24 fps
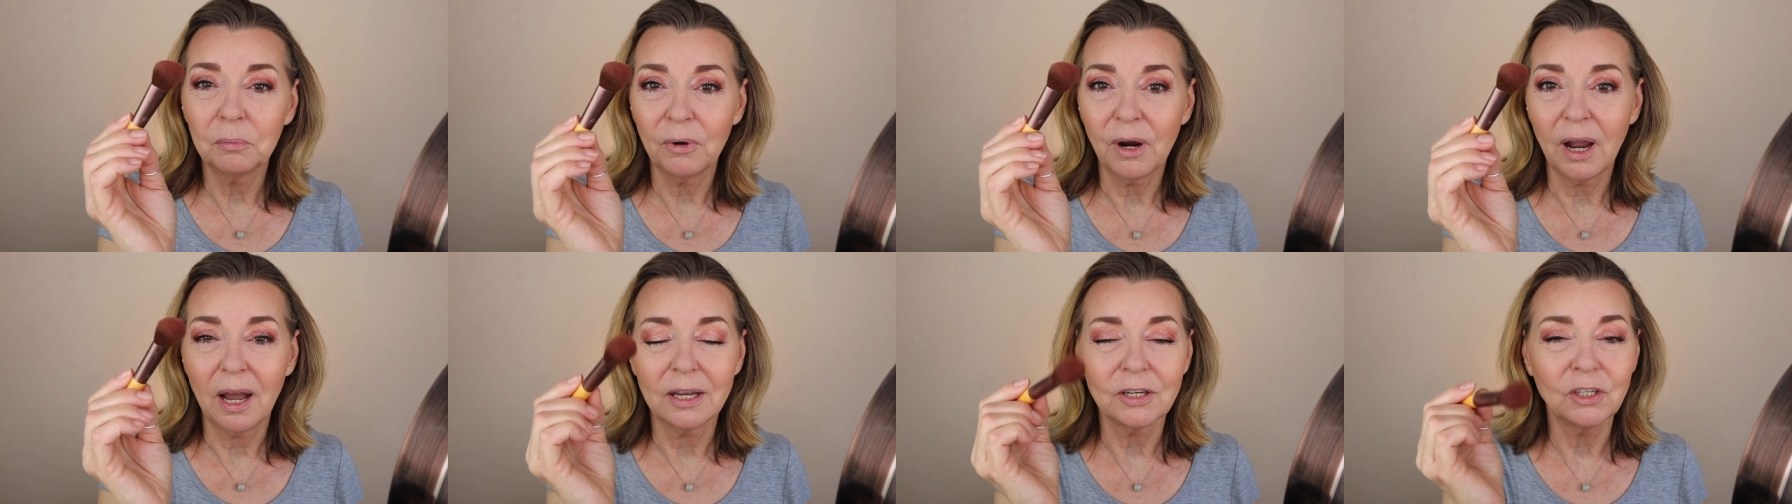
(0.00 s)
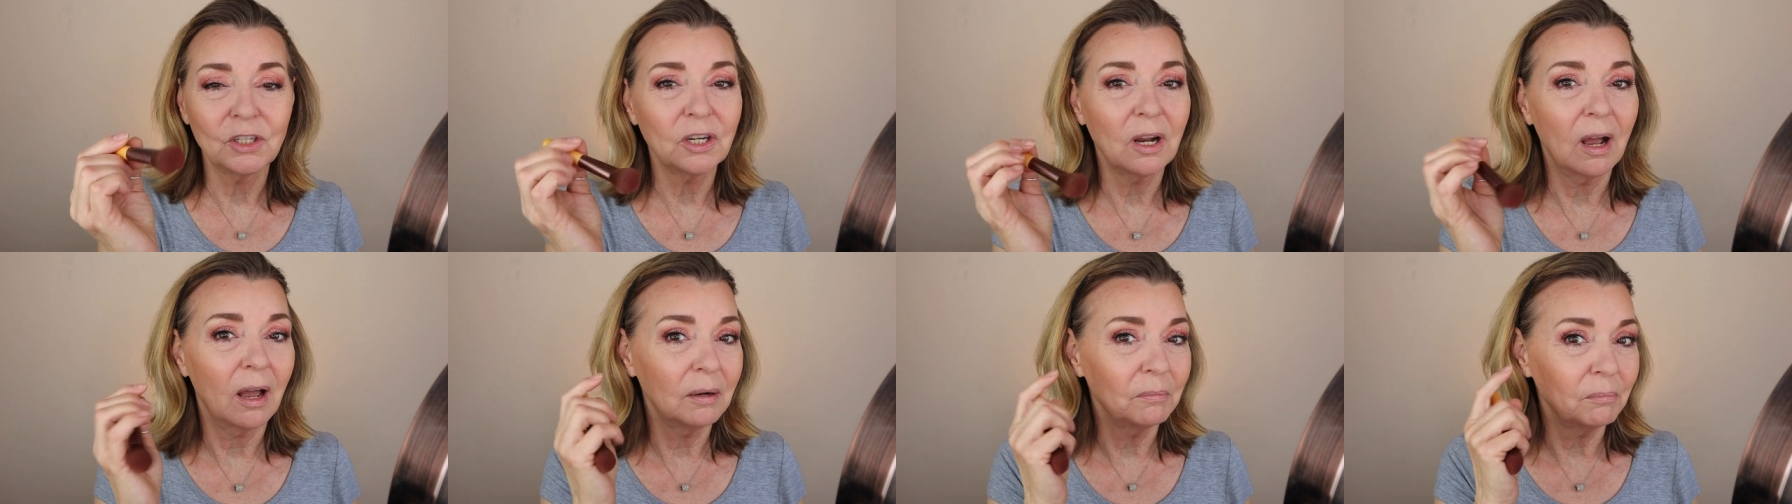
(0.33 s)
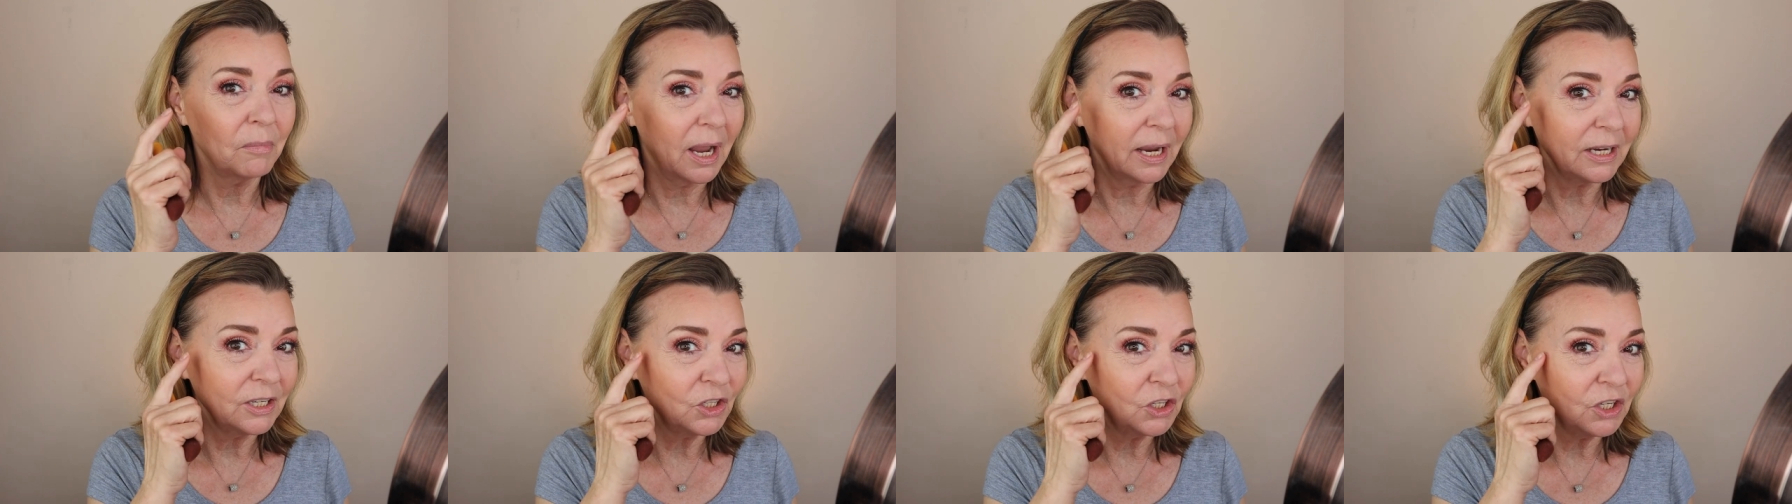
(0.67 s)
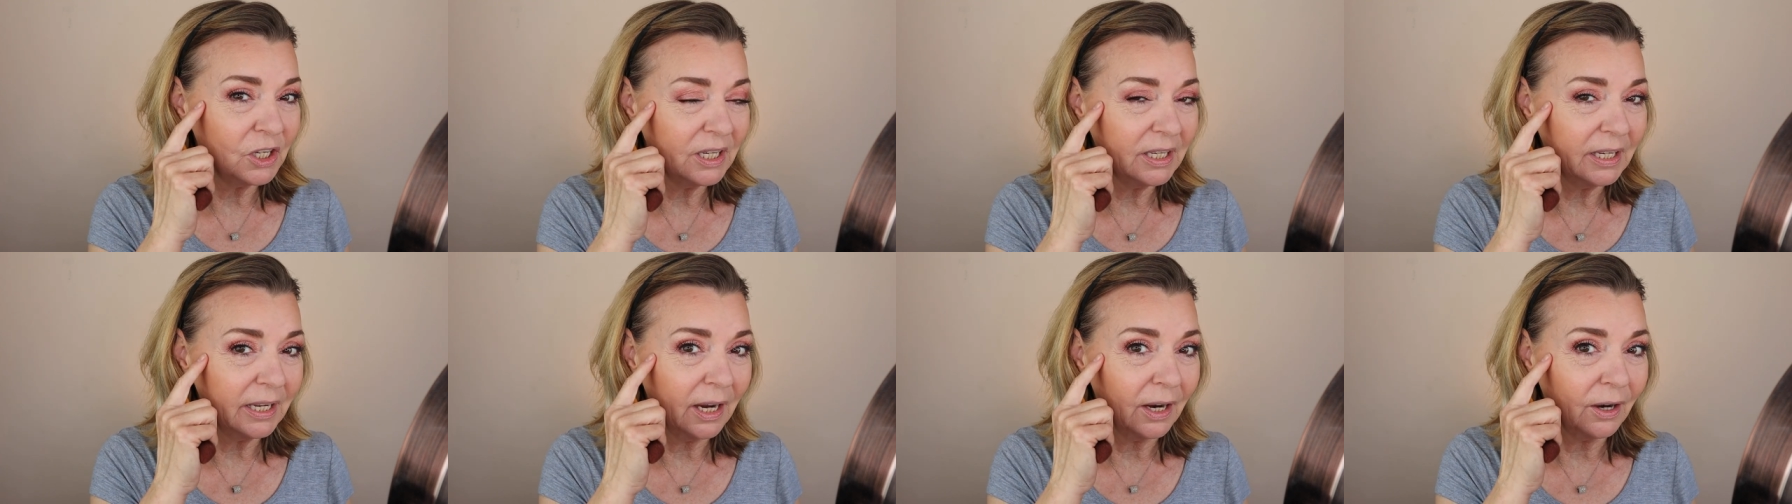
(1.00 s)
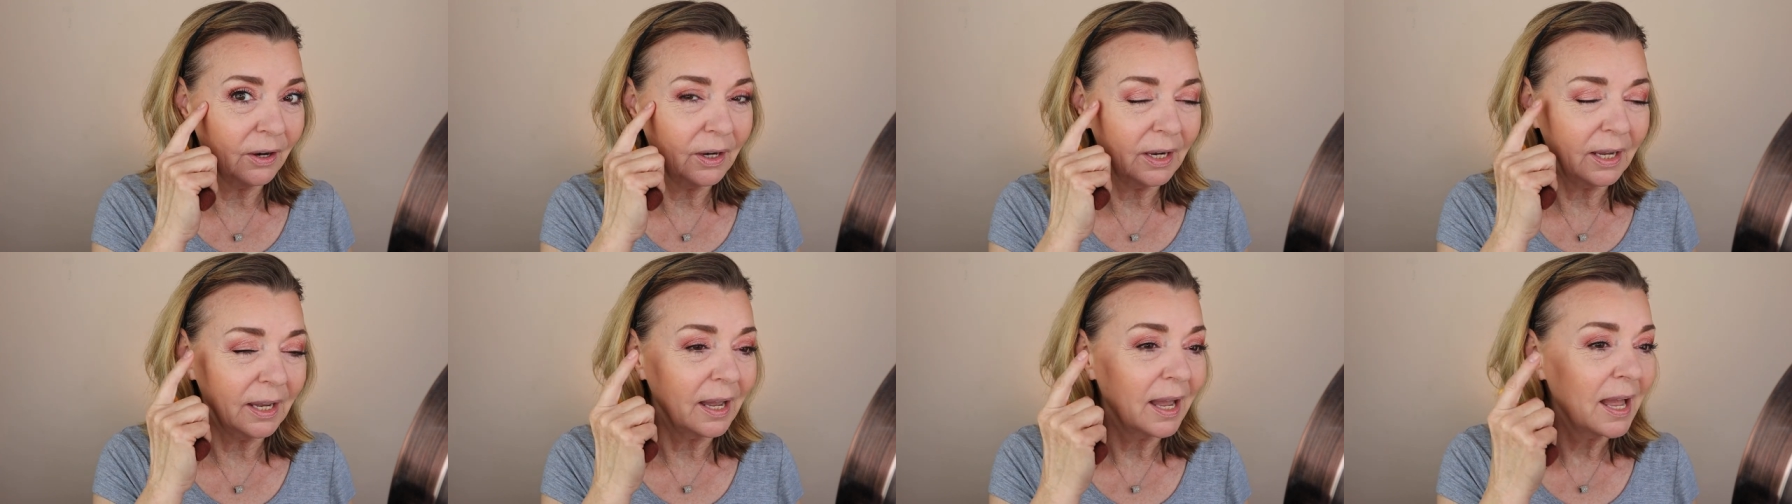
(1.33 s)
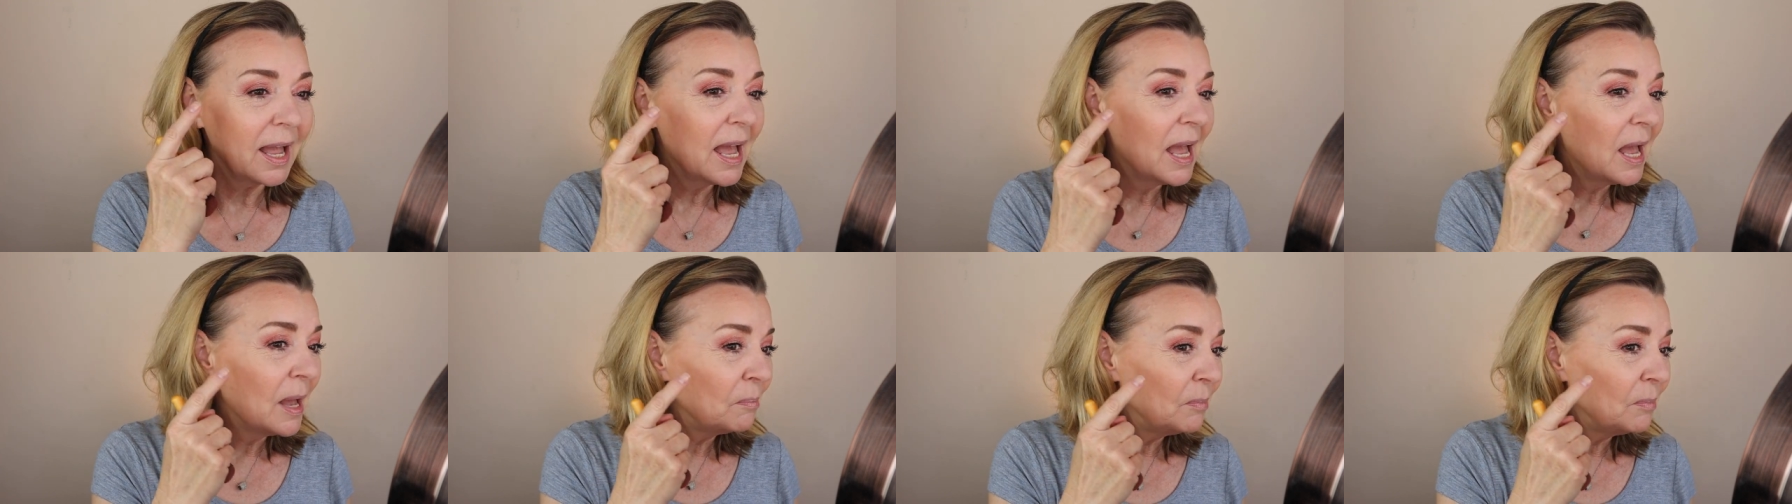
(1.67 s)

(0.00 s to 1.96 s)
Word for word: brush on my cheek area